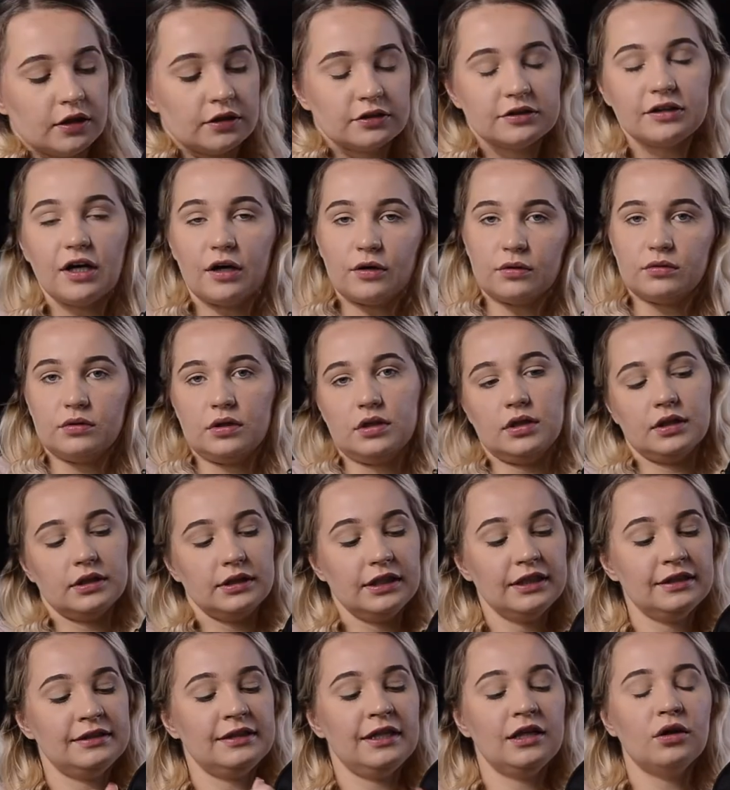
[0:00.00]
So
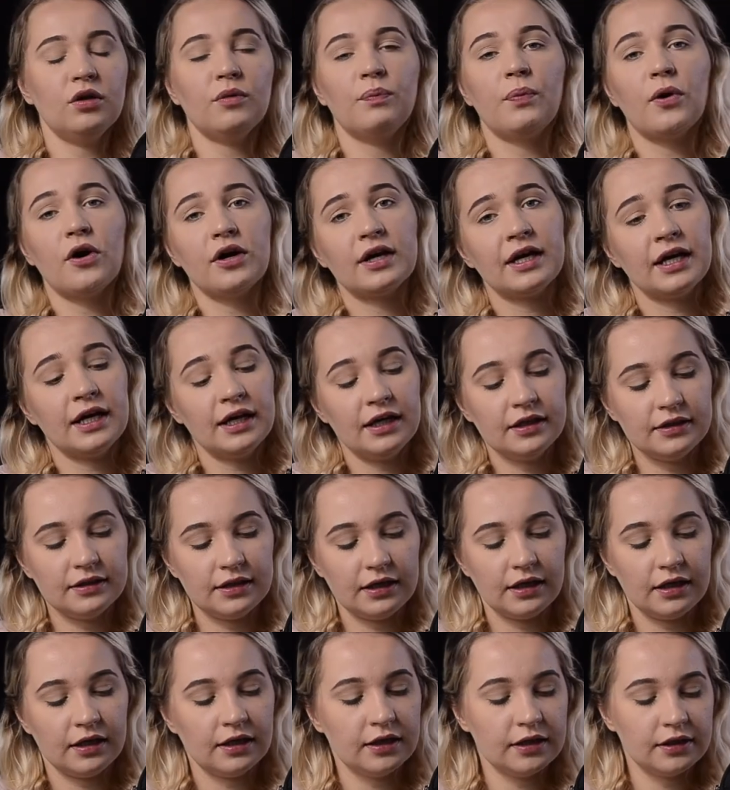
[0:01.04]
this little pocket
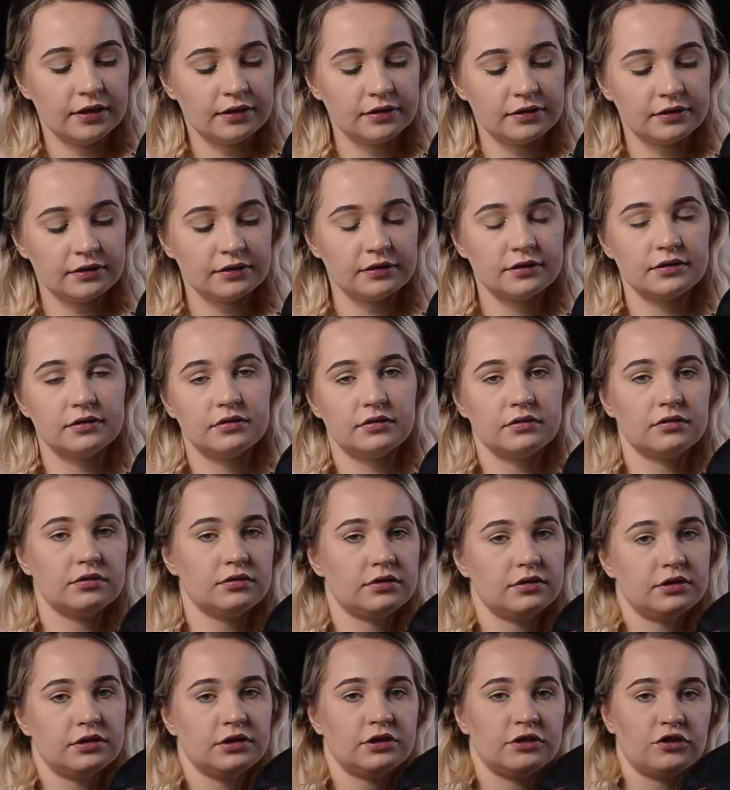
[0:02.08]
is
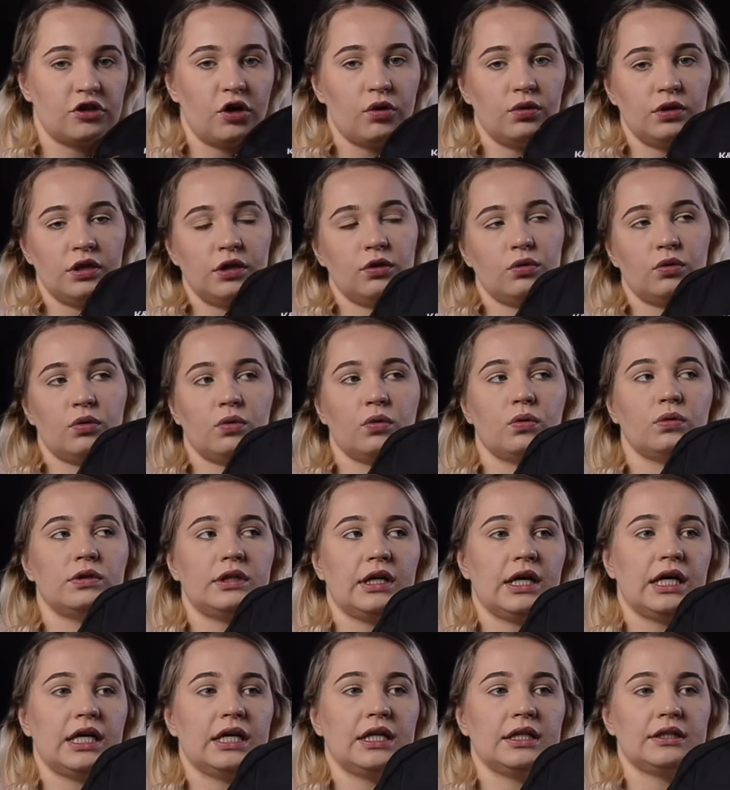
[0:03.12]
so little
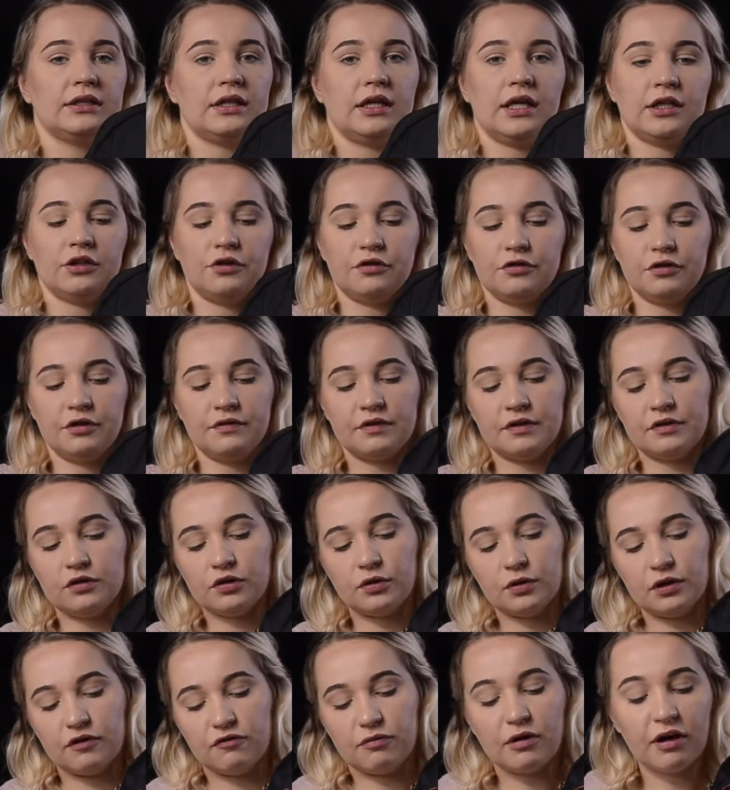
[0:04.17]
that I don't even know
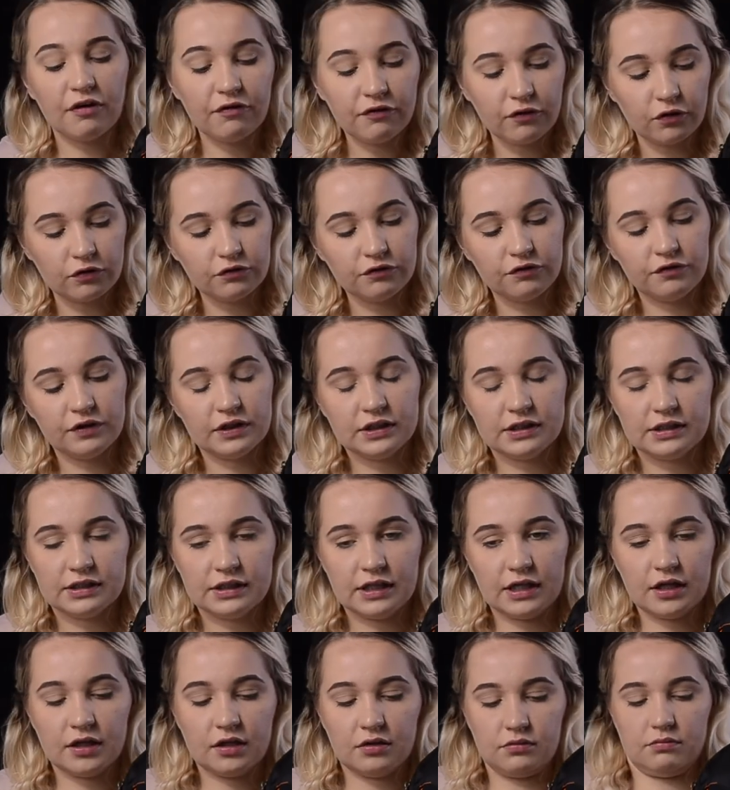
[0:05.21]
if my phone fits
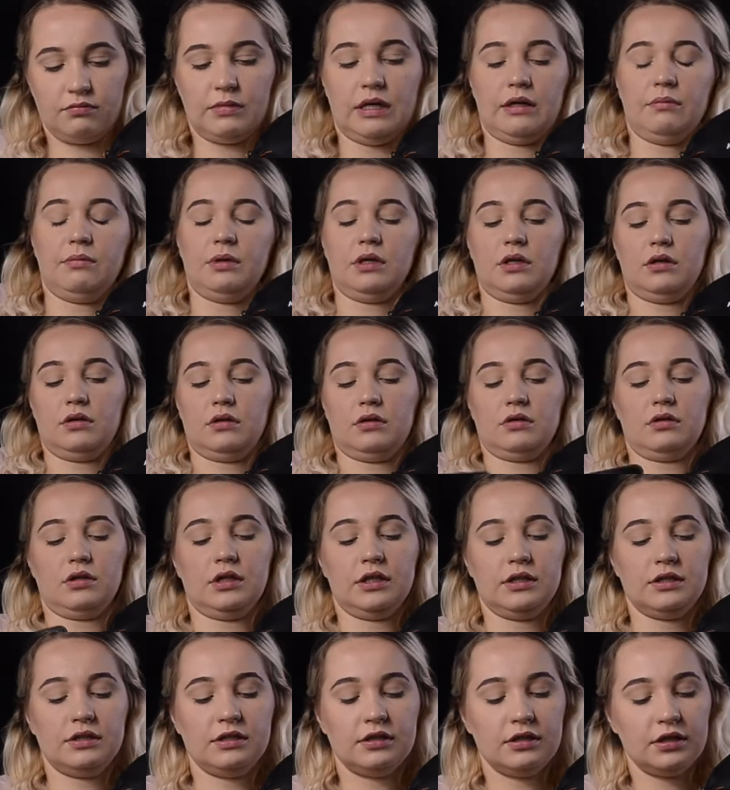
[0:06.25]
there. Maybe,
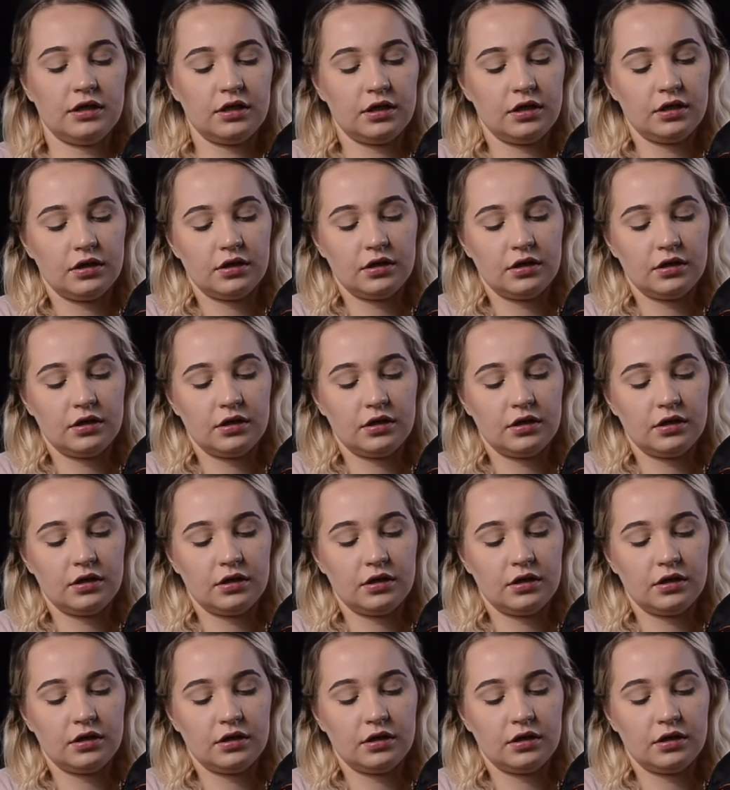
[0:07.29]
let's see.